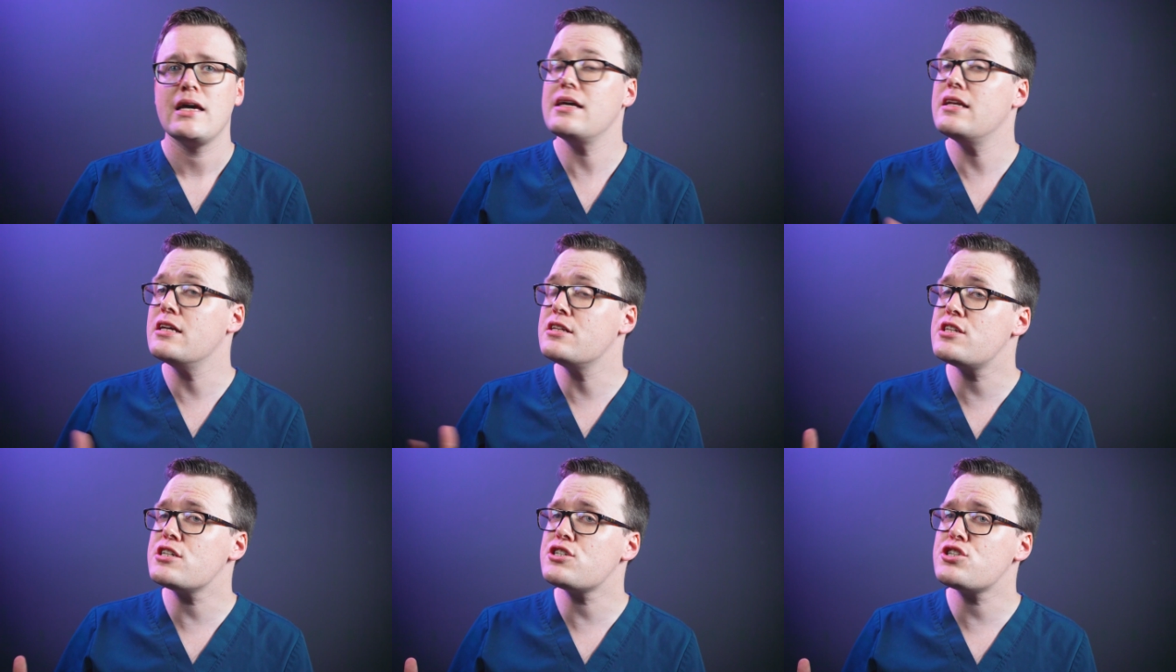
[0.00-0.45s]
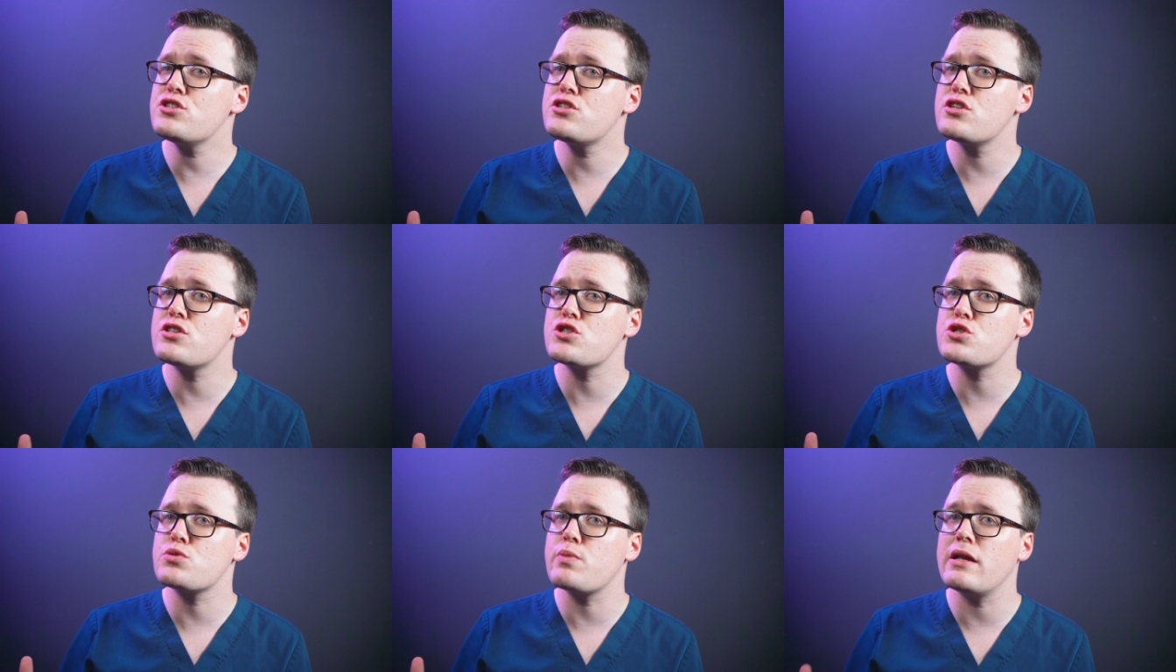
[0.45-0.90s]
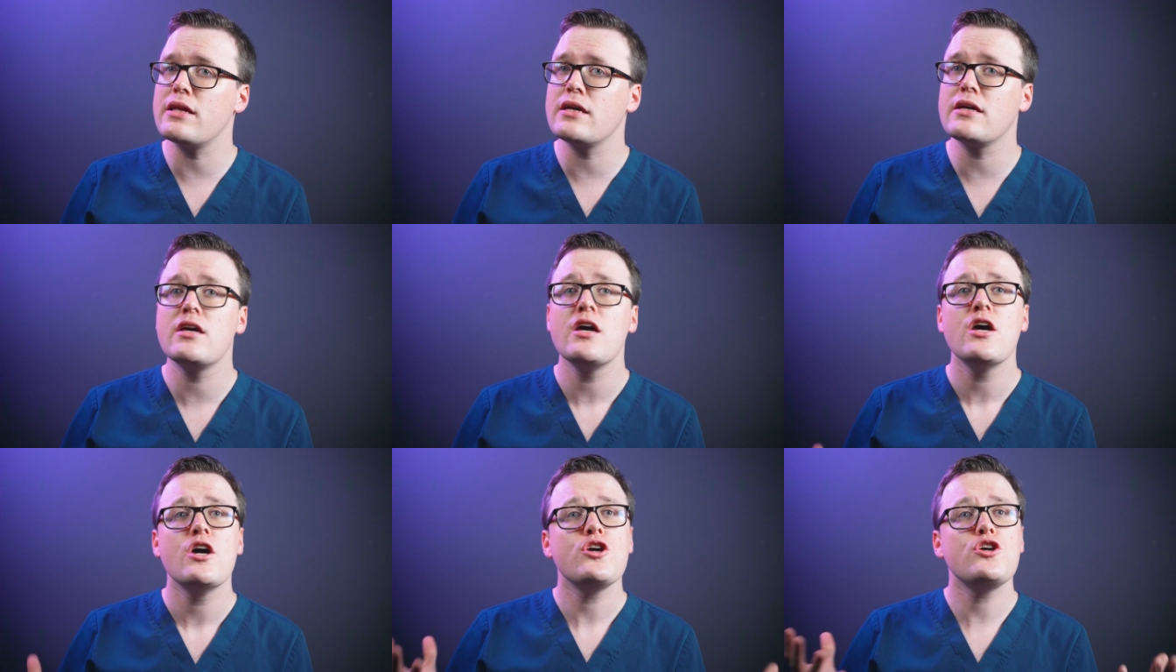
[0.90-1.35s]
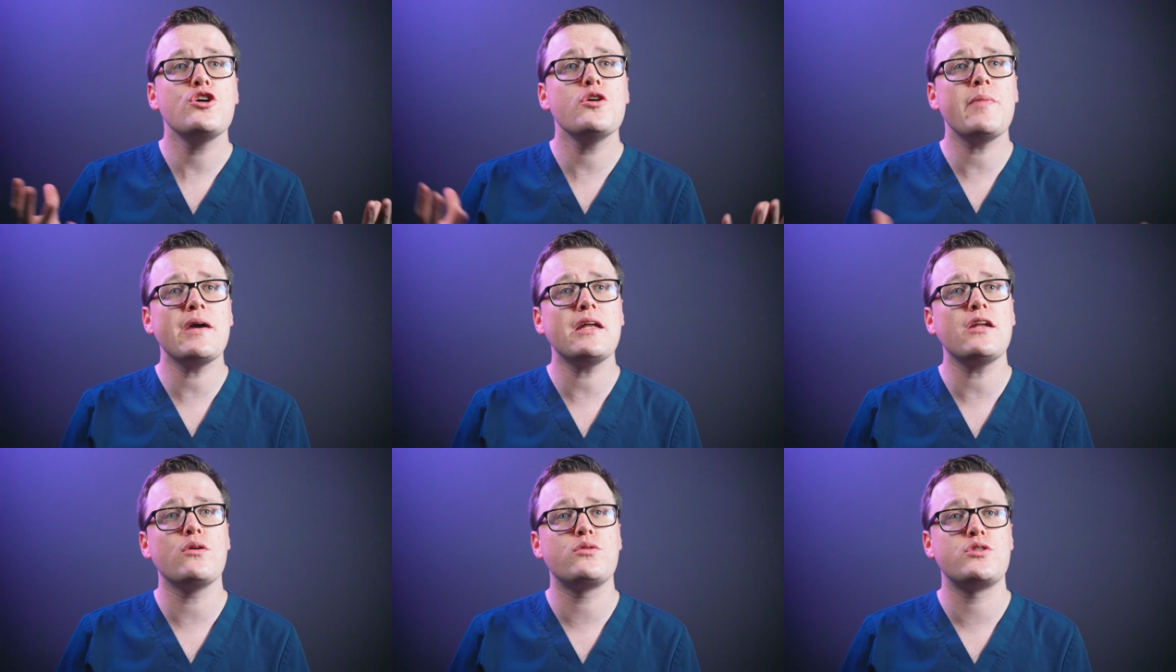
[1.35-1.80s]
In addition to the swelling, you
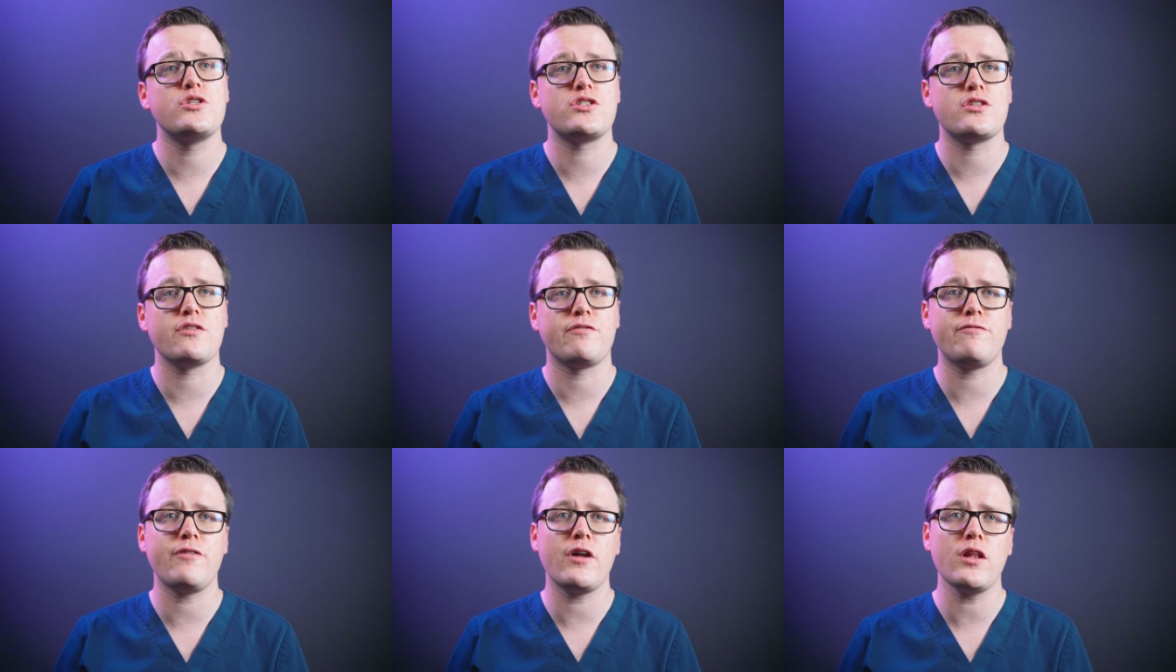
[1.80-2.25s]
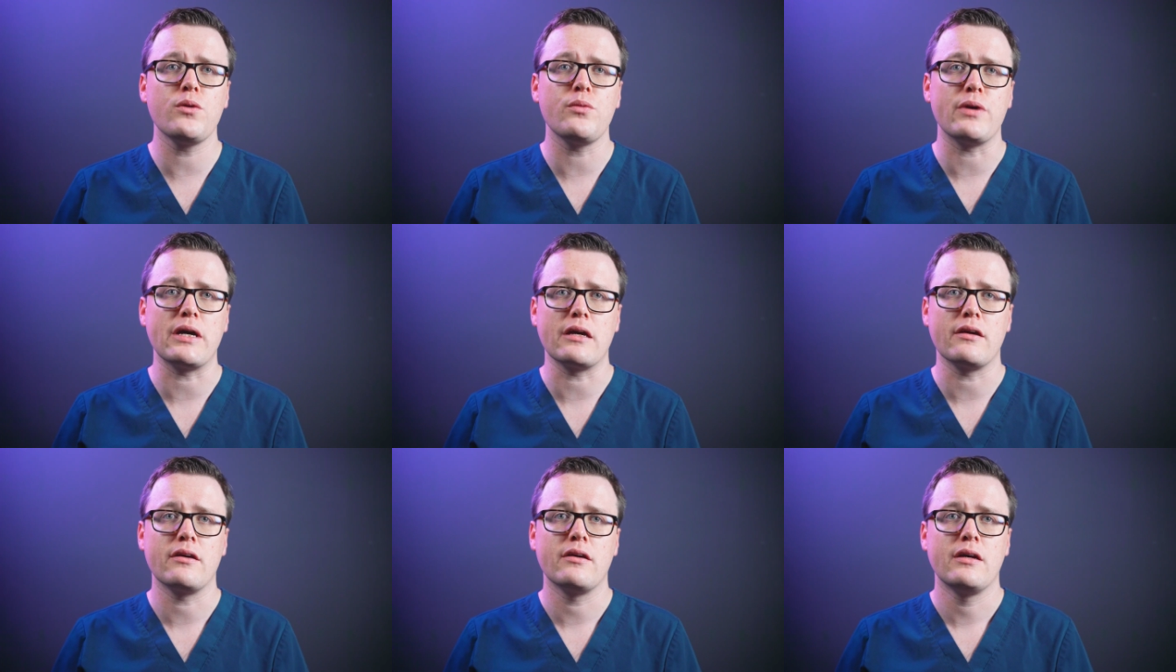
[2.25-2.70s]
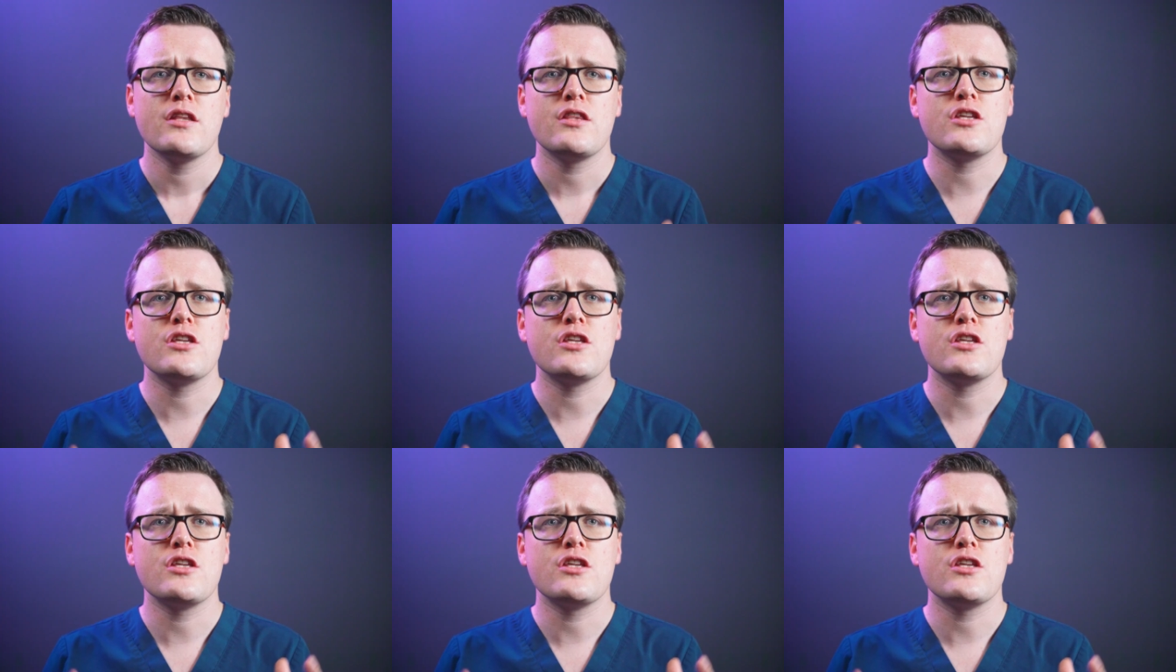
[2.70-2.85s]
may notice the following.